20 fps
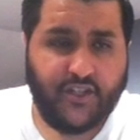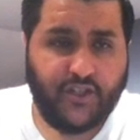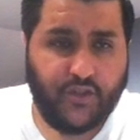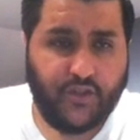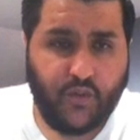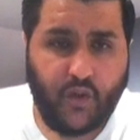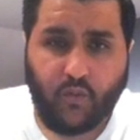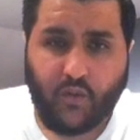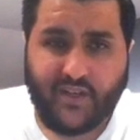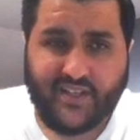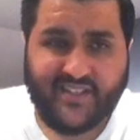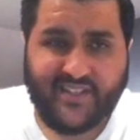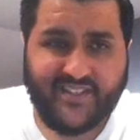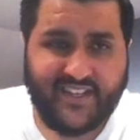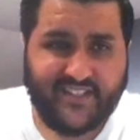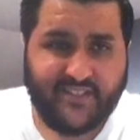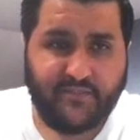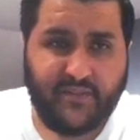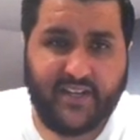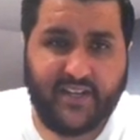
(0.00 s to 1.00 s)
do I want a
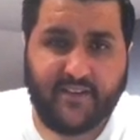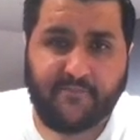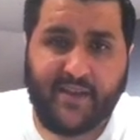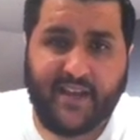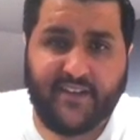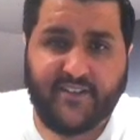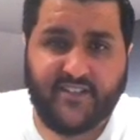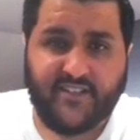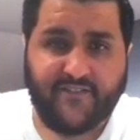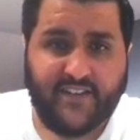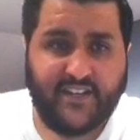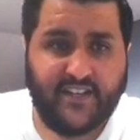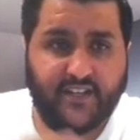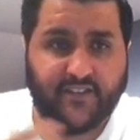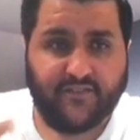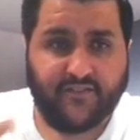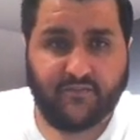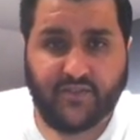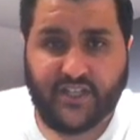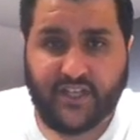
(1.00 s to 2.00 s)
£6 million
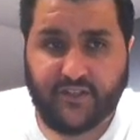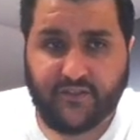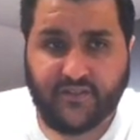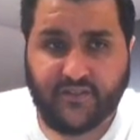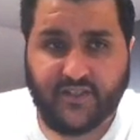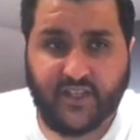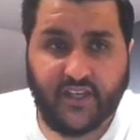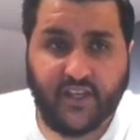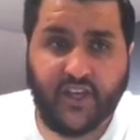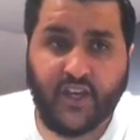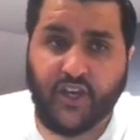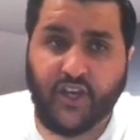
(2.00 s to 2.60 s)
defender from Chelsea,